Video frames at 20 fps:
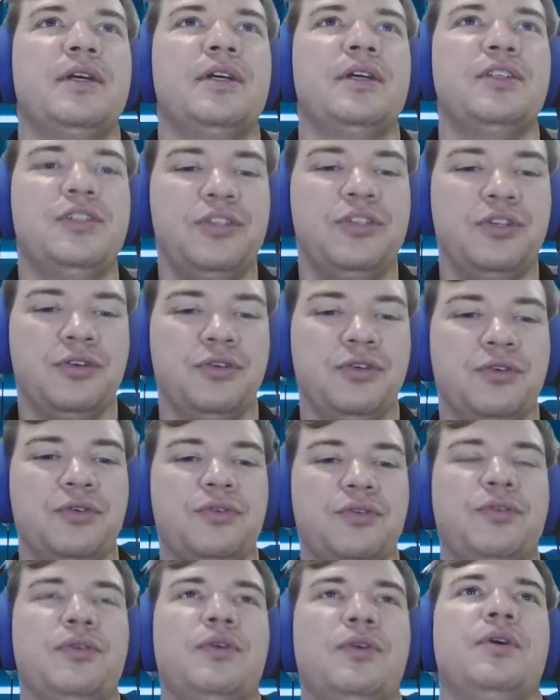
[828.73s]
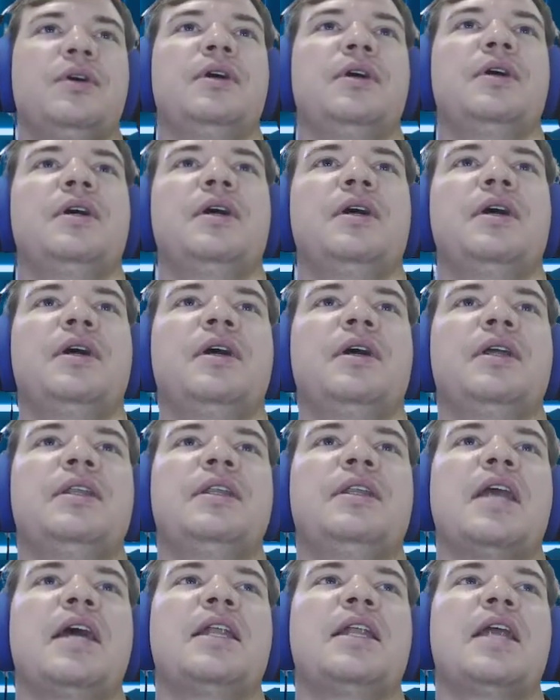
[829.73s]
do
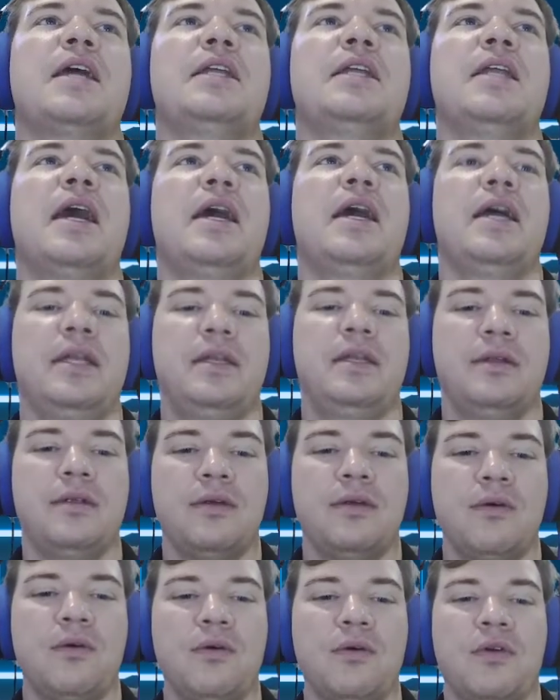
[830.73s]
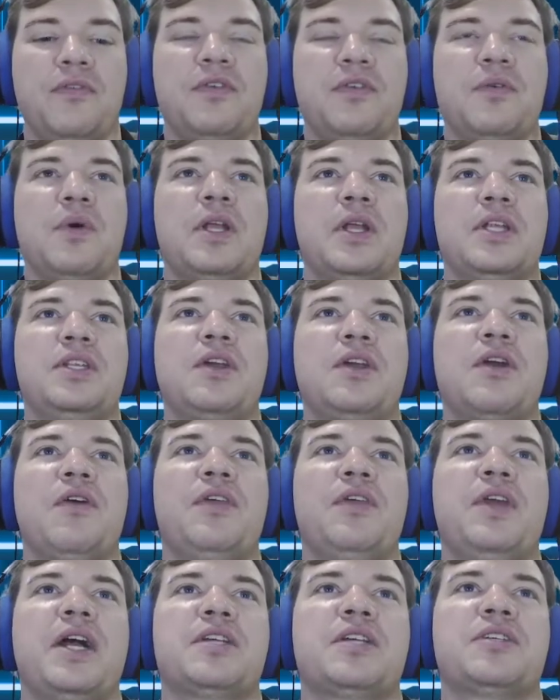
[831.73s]
999, or if you want to go
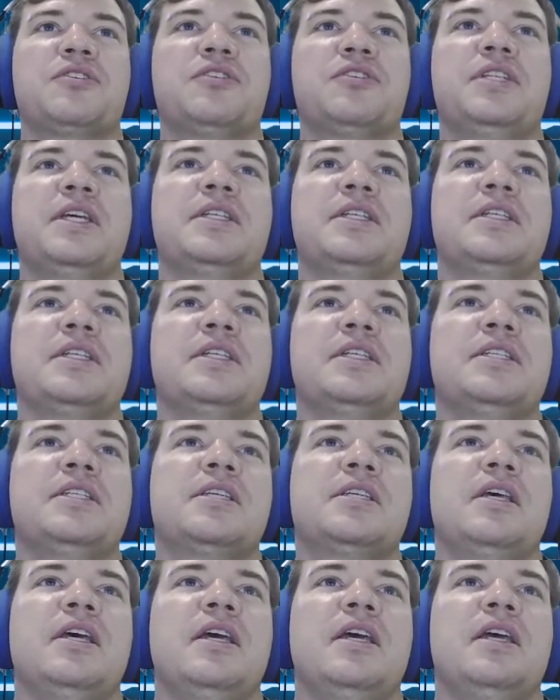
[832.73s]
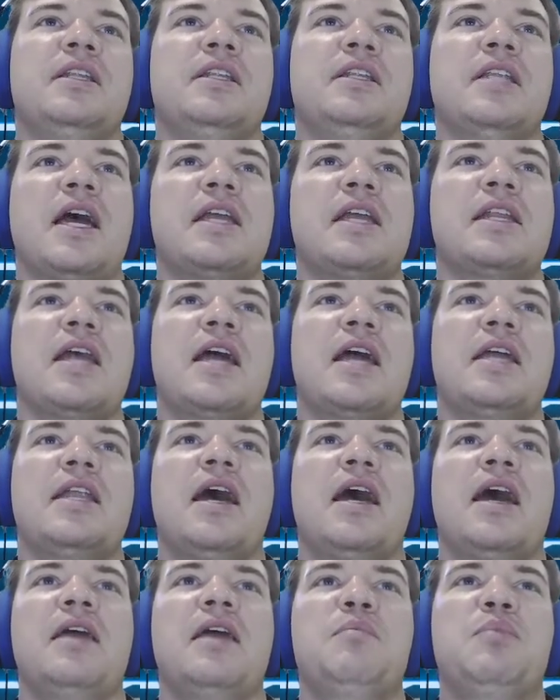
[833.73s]
the extra distance,
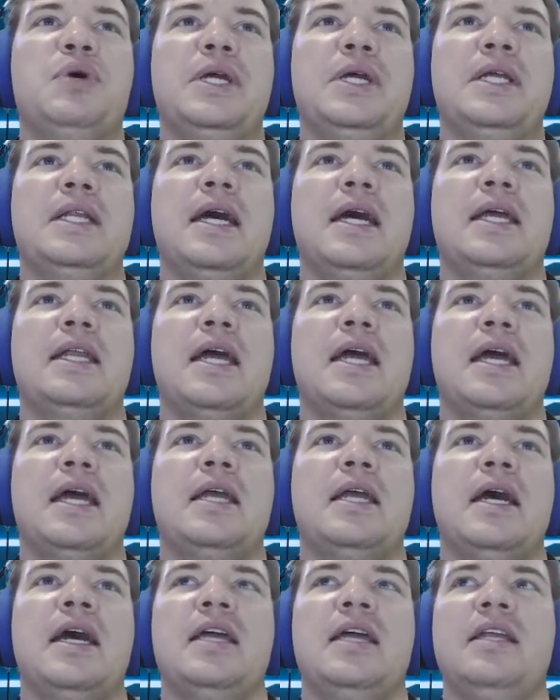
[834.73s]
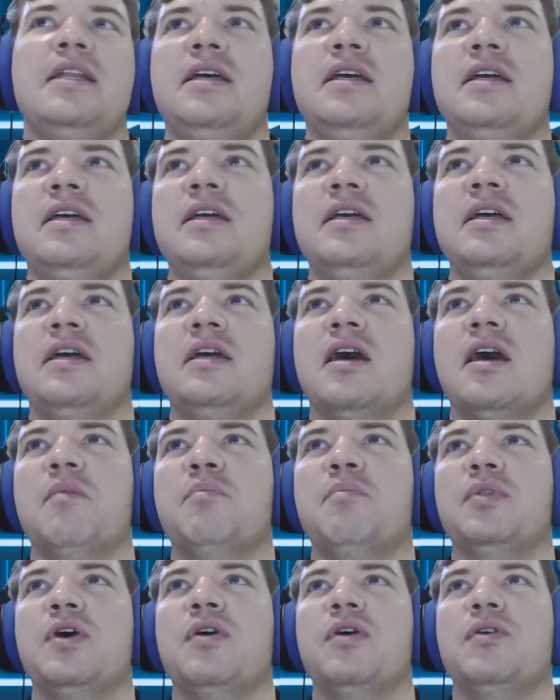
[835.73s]
999.999,
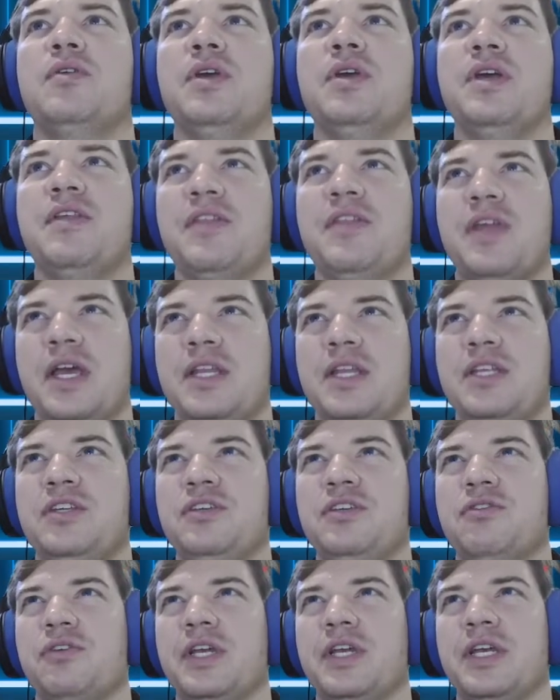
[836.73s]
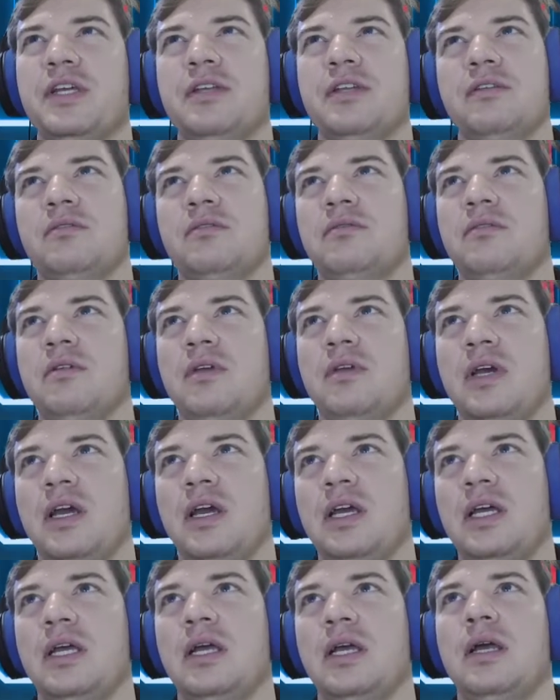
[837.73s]
upload, and then you'll get
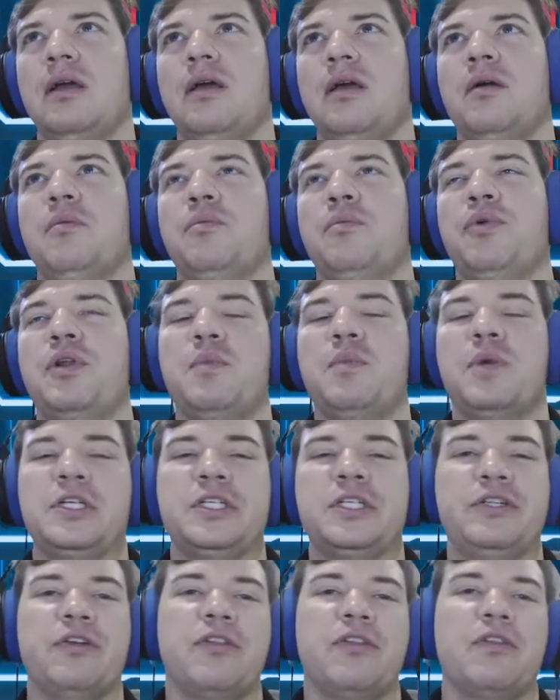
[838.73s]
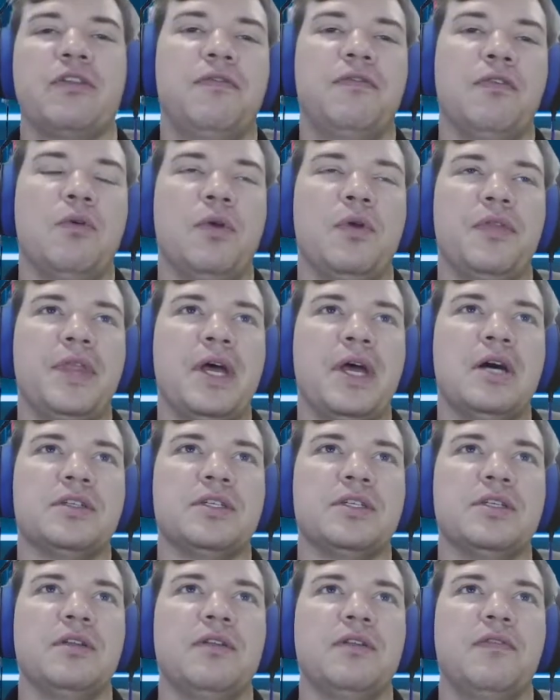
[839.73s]
pretty much near the full
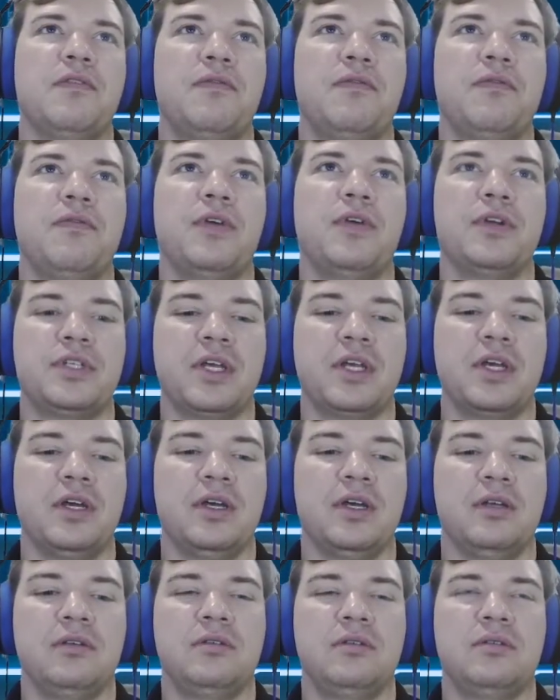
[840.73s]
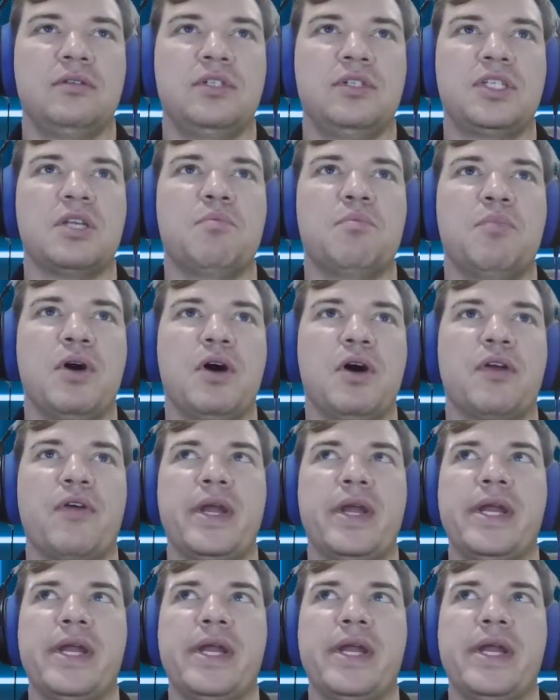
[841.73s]
1,000. There's just a bug right